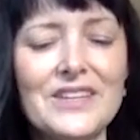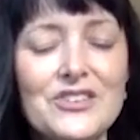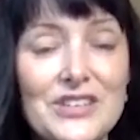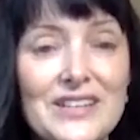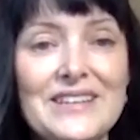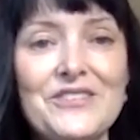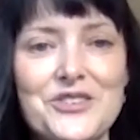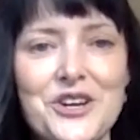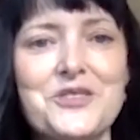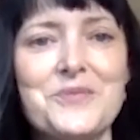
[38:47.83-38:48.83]
She didn't have a
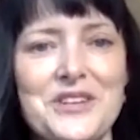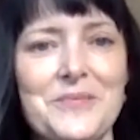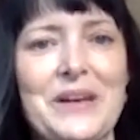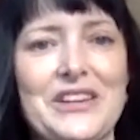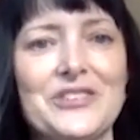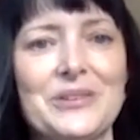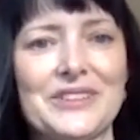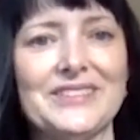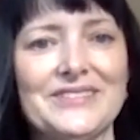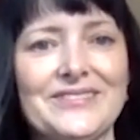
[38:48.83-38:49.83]
judgment of the pain she
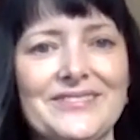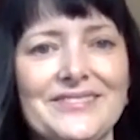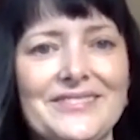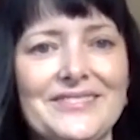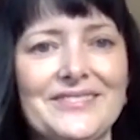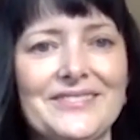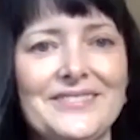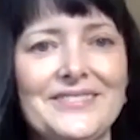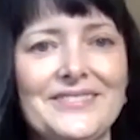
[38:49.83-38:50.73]
was in. Mm.